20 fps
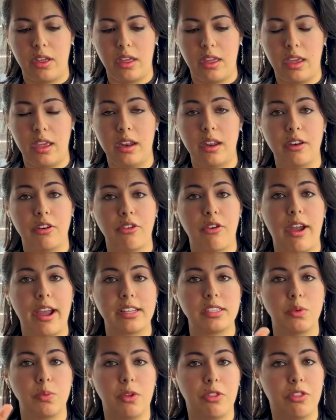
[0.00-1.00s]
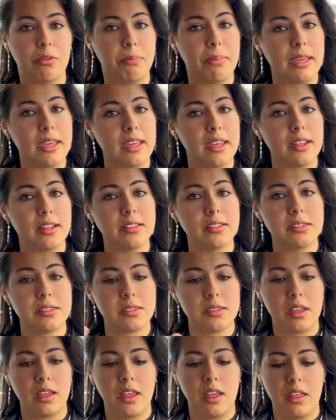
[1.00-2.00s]
it interacted with the
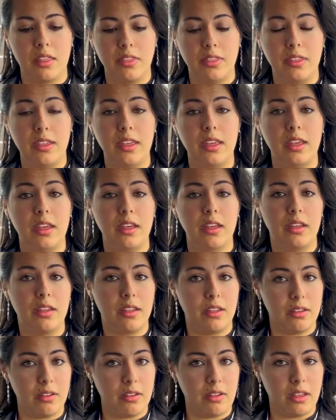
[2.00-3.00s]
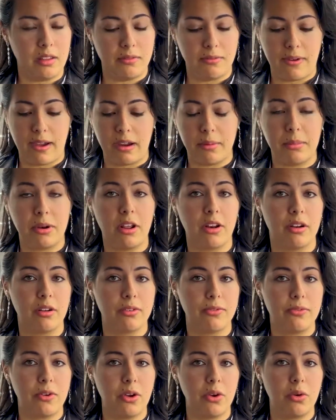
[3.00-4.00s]
beacons, the environment on our
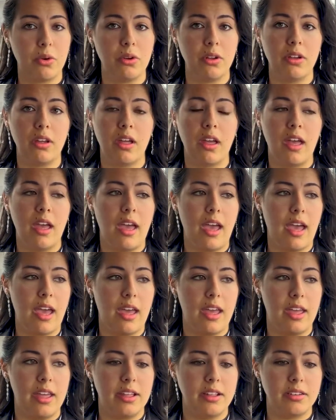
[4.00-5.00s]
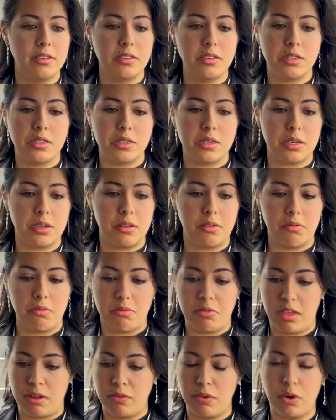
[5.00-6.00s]
phone, and
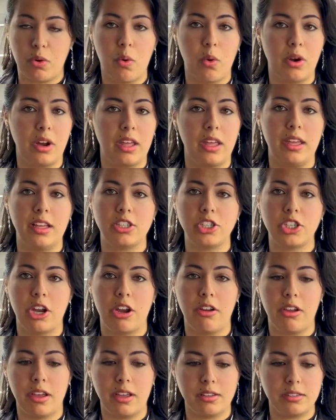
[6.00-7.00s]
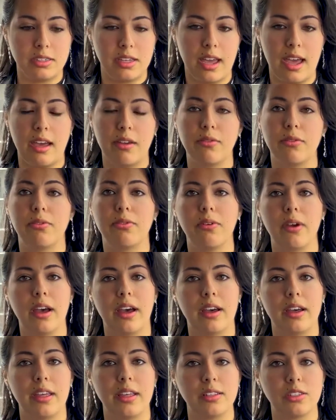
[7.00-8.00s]
then recording each area to have
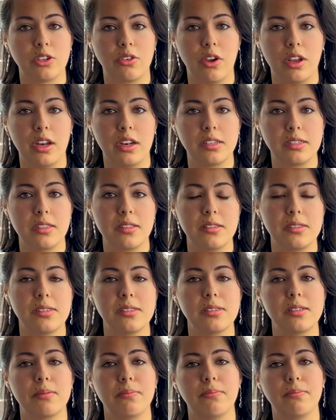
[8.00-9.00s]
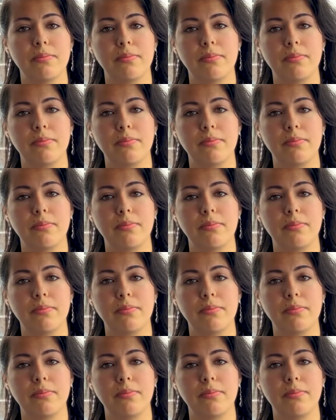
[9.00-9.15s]
integrated into the system.